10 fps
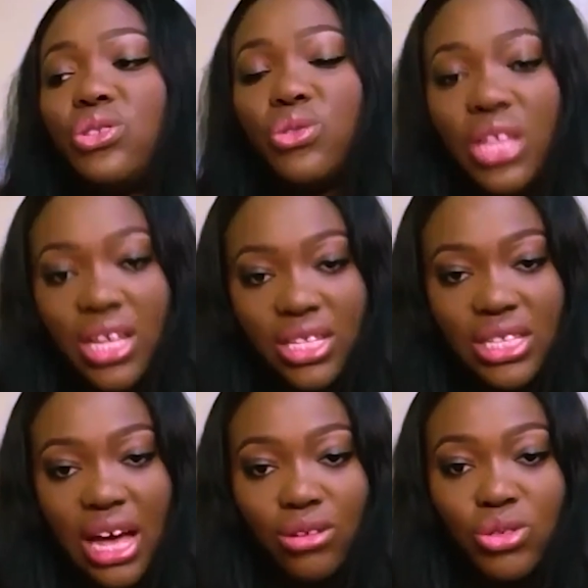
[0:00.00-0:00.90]
leave the
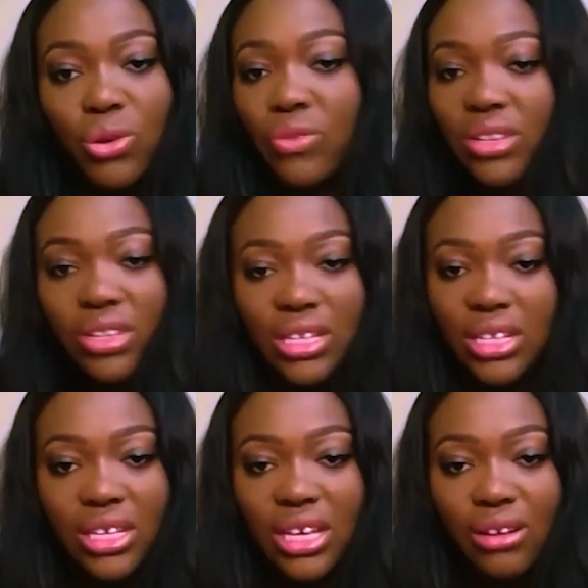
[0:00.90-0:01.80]
students out of
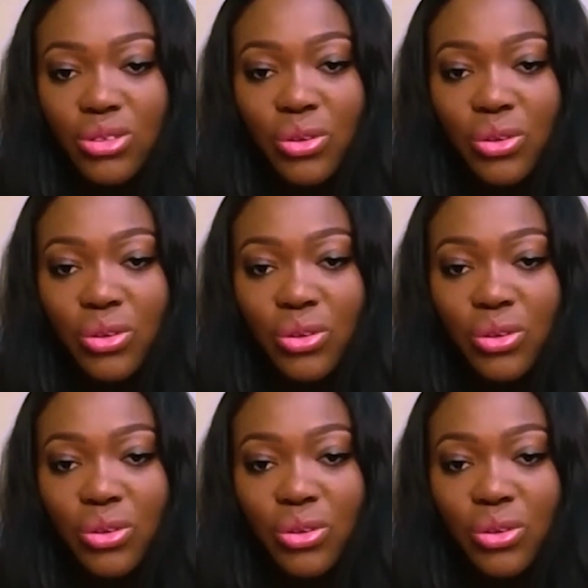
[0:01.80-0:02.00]
the